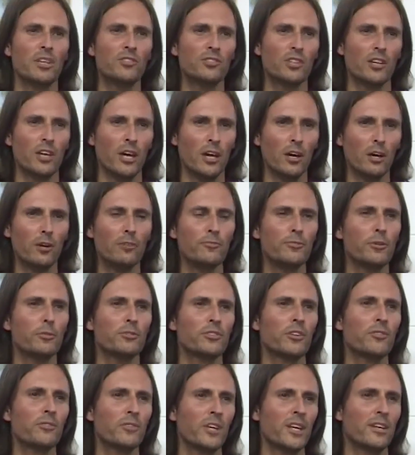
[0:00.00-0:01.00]
Is it
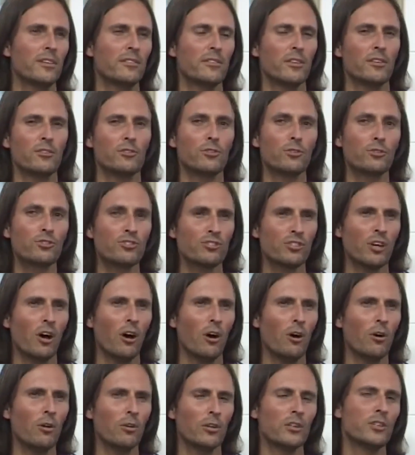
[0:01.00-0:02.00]
helpful to think that your
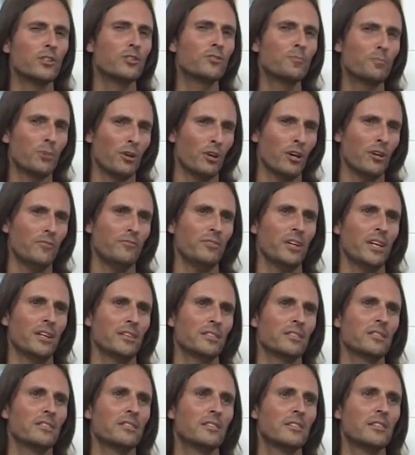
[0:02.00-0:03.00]
soul is perfect,
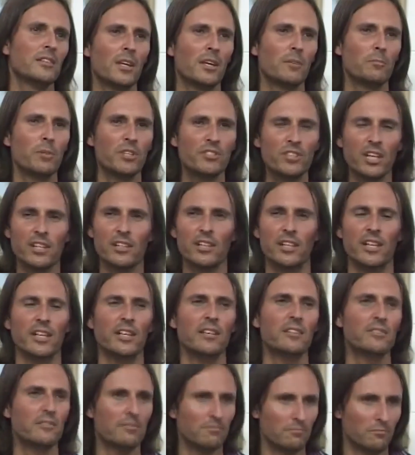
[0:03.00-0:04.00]

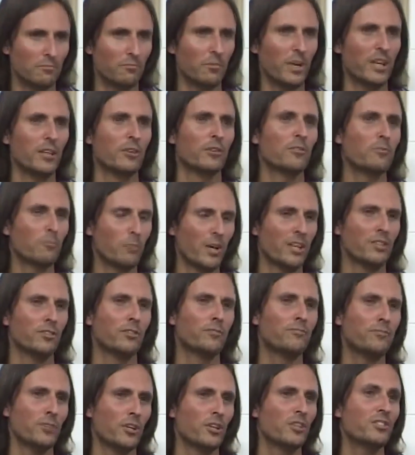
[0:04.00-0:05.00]
particularly when
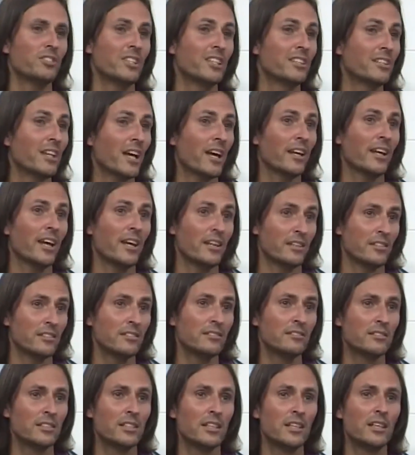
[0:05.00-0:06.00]
you're first
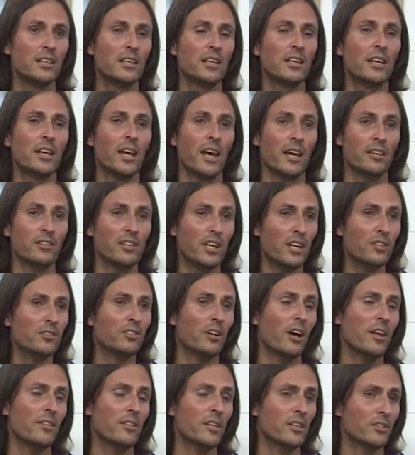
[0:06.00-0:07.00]
incarnated? And
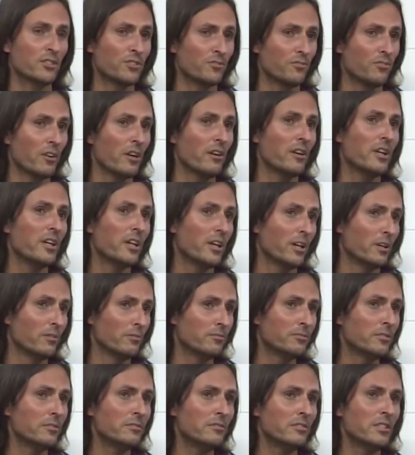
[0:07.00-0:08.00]
yes, I think it's very
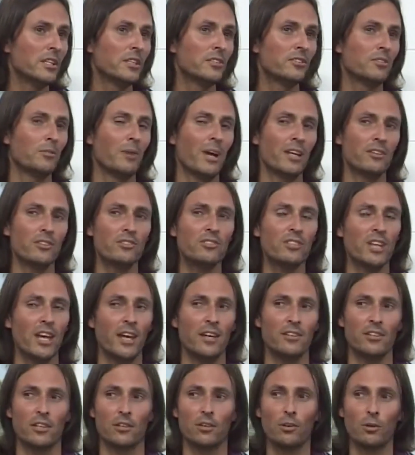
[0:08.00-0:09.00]
helpful to
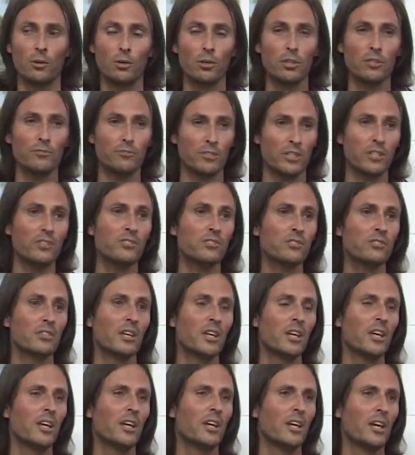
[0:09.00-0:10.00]
understand that all of us
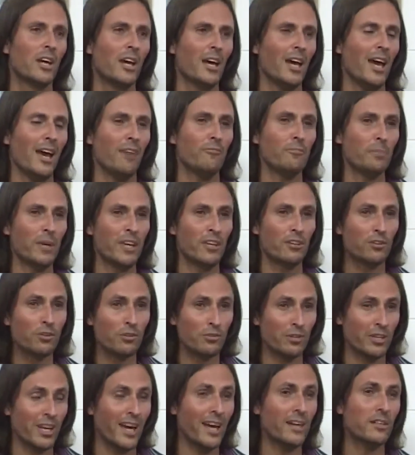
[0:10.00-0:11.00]
have been
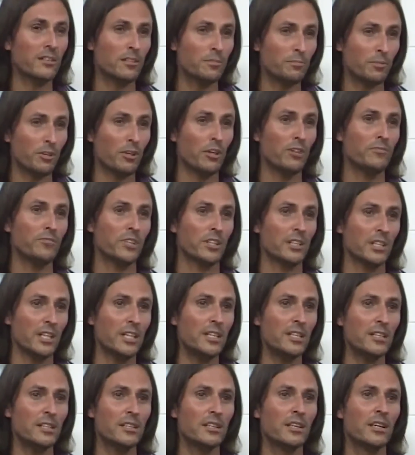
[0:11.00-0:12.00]
created
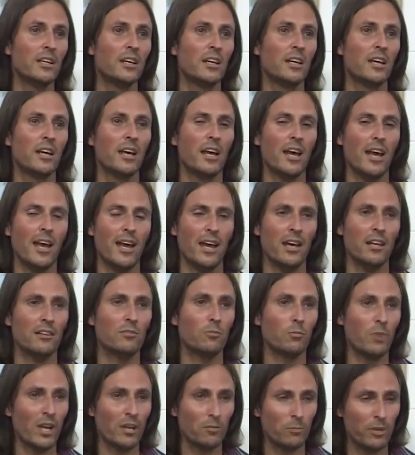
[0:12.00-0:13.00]
perfectly,
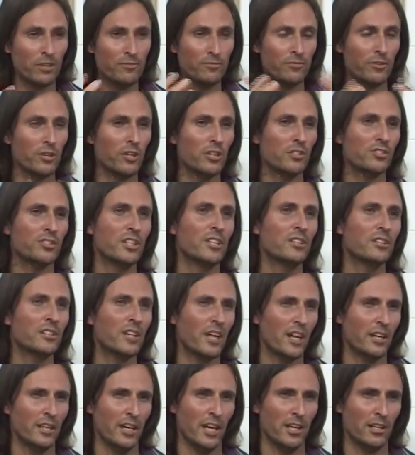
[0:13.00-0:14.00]
and when we first
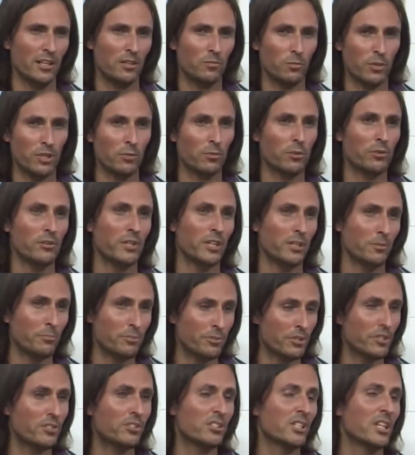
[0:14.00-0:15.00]
incarnated we were in a
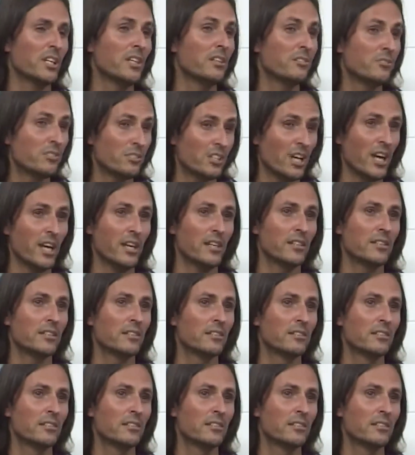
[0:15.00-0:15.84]
pristine state.